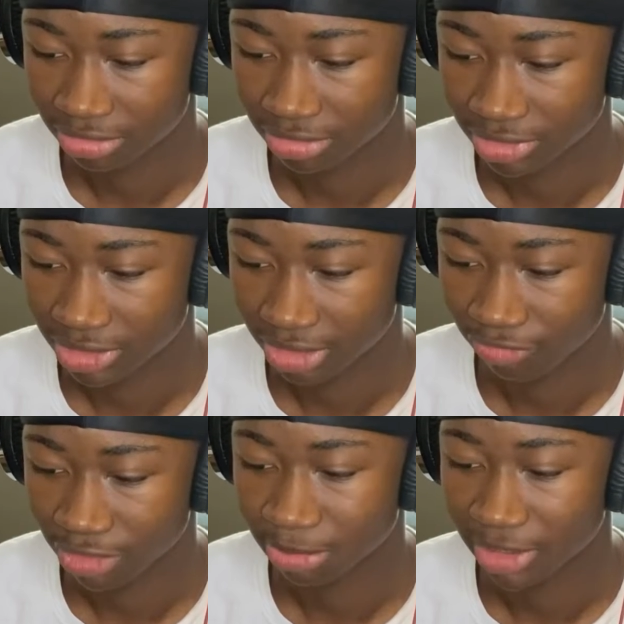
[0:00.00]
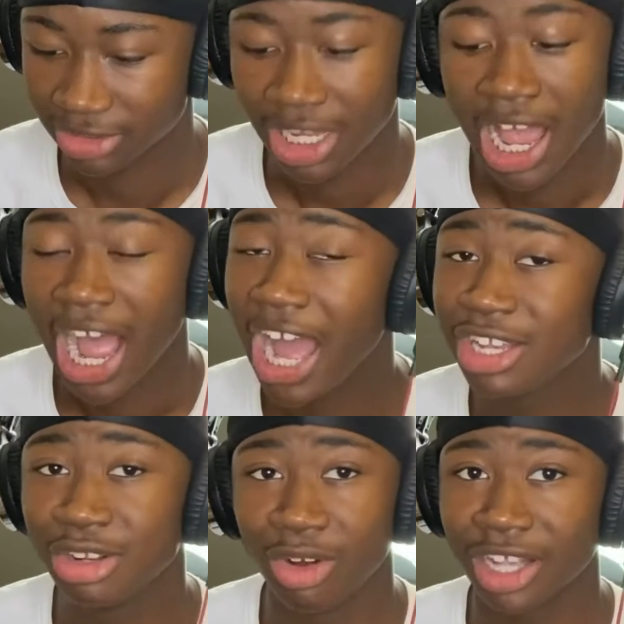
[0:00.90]
seeing for his parents. I
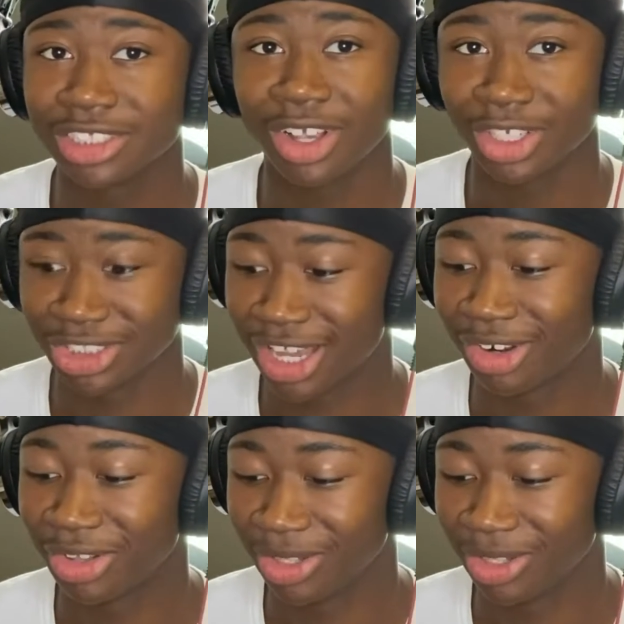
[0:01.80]
knew I saw a shadow on the